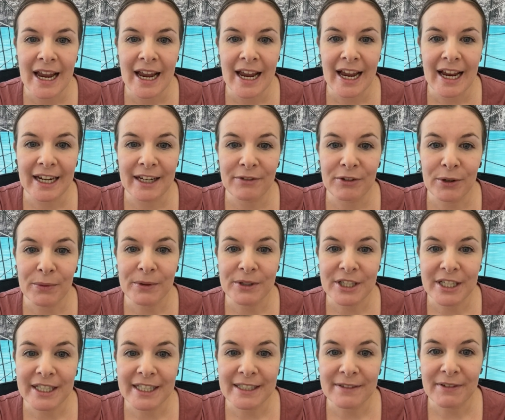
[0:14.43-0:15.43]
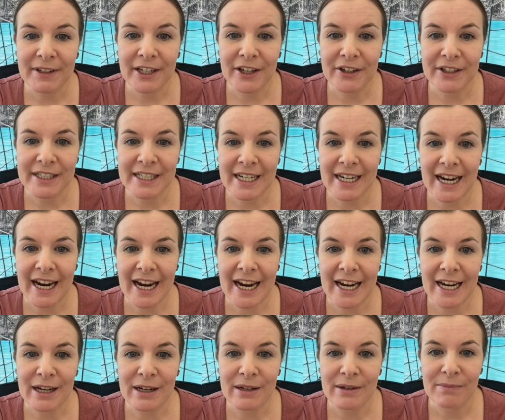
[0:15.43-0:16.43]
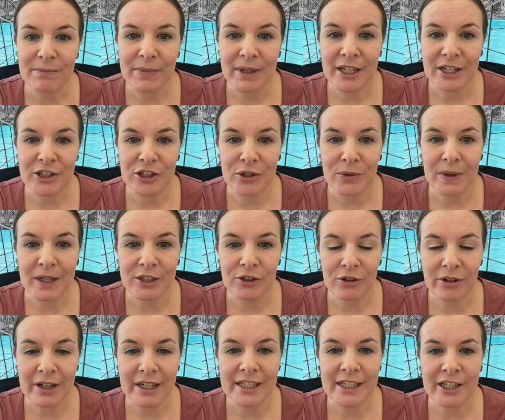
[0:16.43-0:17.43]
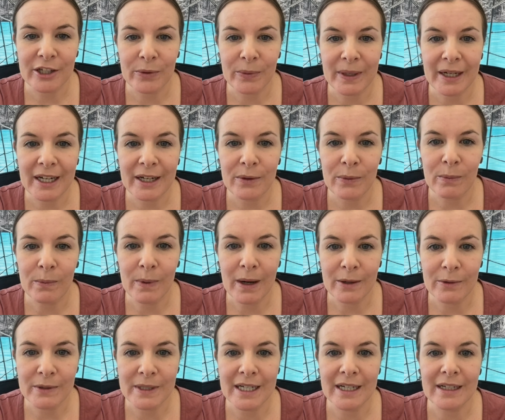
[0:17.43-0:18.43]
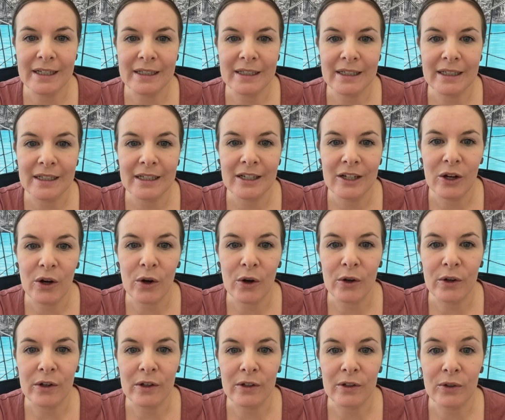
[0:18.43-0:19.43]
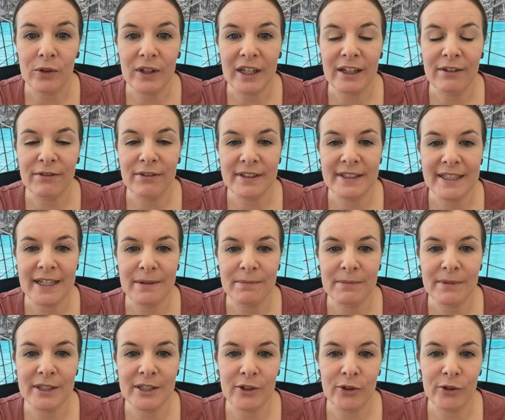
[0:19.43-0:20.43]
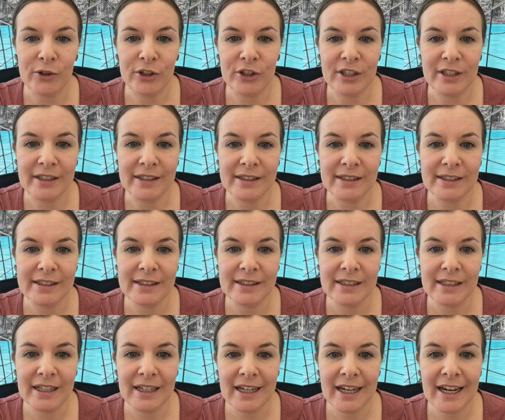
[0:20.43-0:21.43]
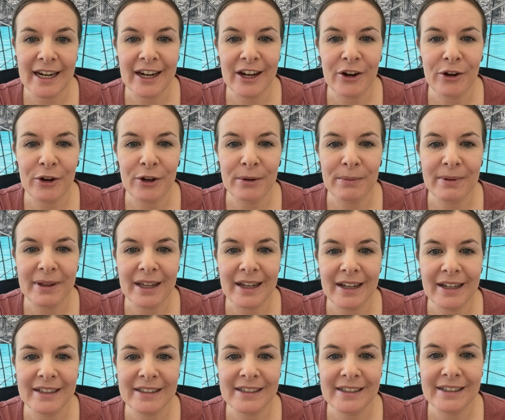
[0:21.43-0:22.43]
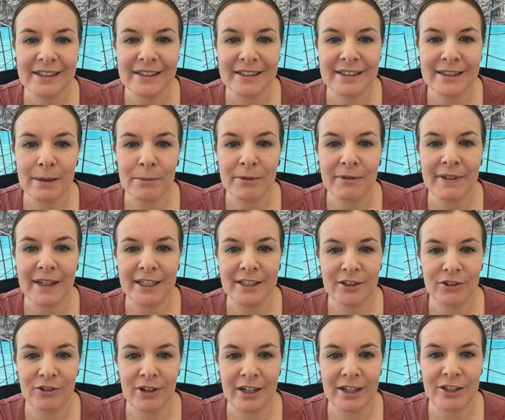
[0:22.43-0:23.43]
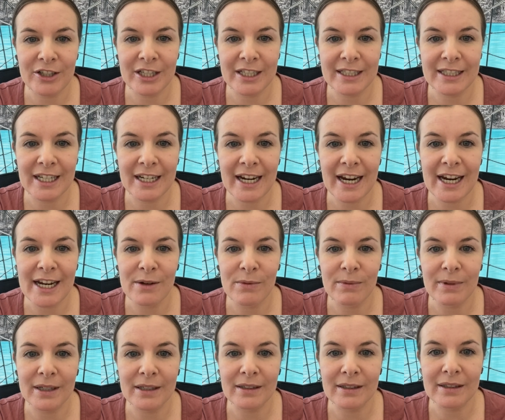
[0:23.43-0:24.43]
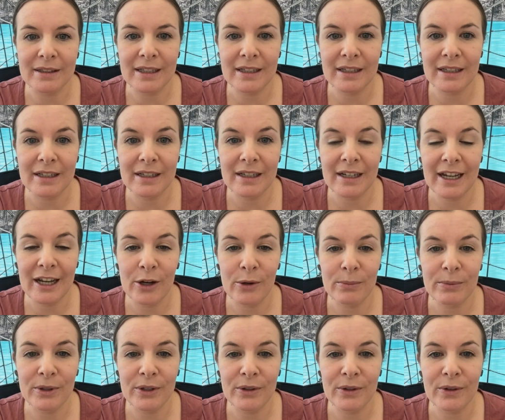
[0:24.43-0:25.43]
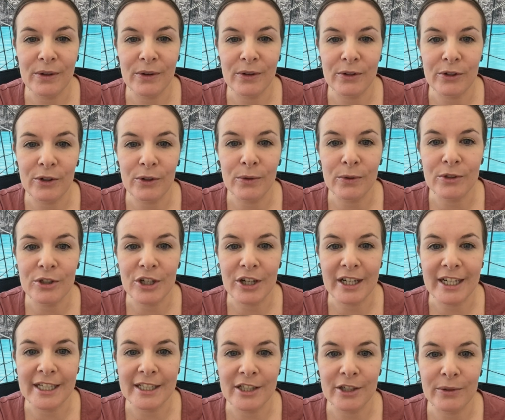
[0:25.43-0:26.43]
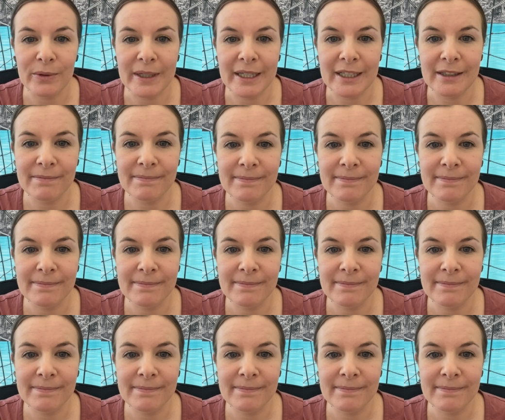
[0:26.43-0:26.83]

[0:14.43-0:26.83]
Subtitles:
And if you're watching this video today because you are trying to quit, well done on looking for some solutions. And I hope that some of these strategies today will help you on your journey to quit.